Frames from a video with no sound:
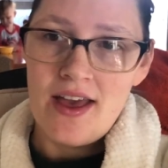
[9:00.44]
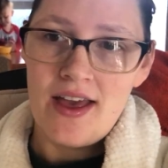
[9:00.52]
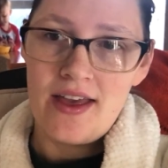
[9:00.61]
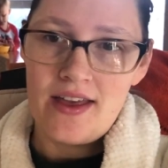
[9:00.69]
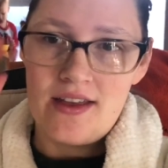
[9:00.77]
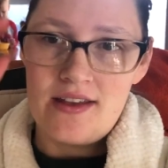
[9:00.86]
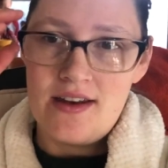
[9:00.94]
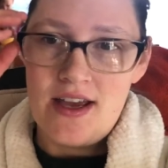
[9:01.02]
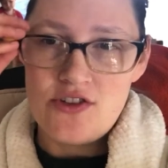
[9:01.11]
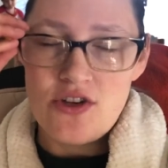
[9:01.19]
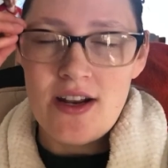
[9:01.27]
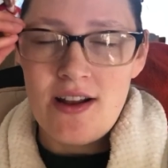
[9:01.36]
and I
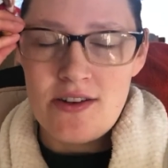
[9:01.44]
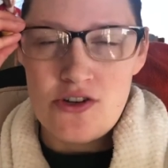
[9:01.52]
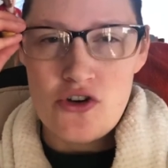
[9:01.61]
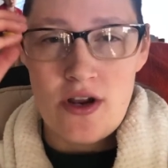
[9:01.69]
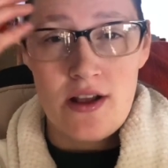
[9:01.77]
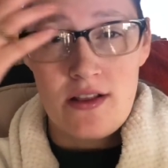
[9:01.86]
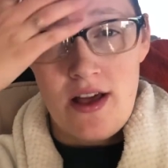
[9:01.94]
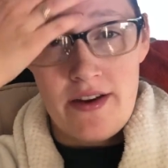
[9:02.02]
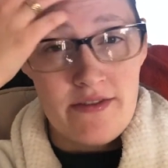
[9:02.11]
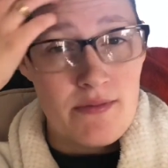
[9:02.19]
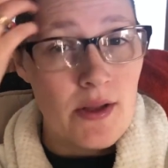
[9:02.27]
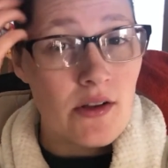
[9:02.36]
try not to drink a lot
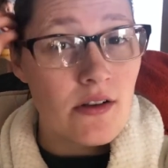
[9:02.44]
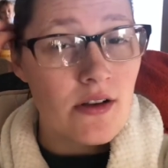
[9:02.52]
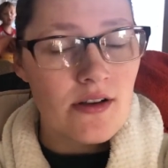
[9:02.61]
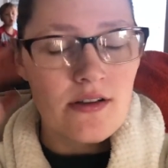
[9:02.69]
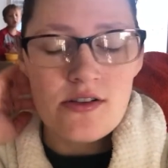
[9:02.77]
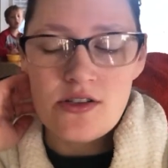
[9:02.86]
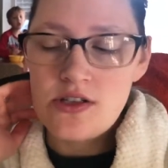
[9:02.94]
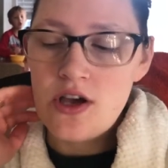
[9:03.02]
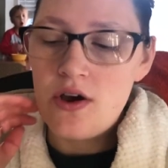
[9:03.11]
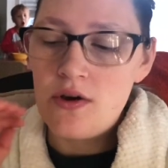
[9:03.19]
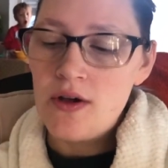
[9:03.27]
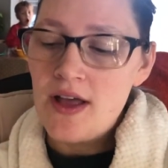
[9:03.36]
of milk.
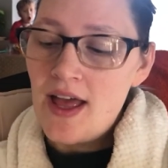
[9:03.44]
So